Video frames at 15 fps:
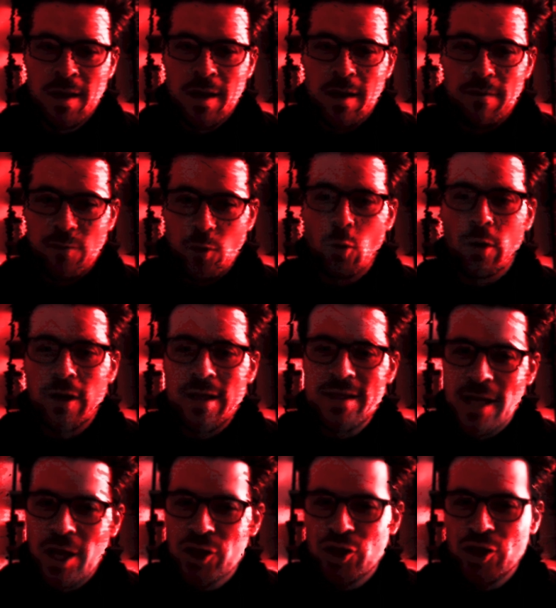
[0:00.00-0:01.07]
If your
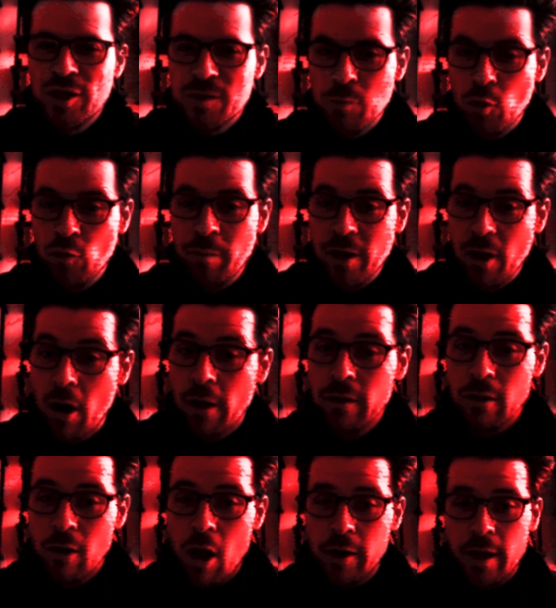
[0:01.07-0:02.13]
organization has moved
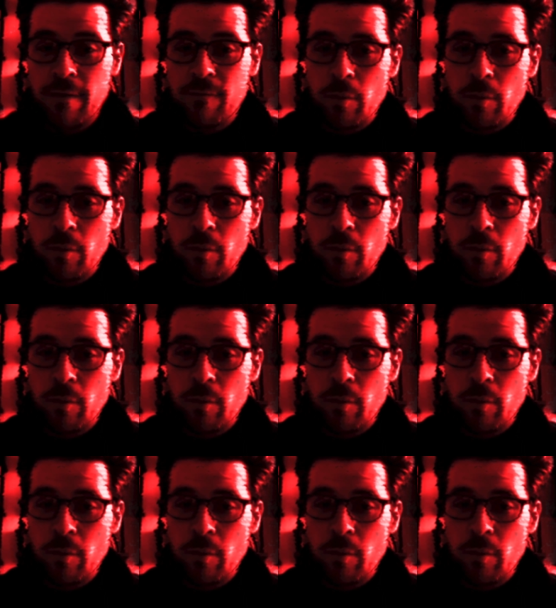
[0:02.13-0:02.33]
beyond logging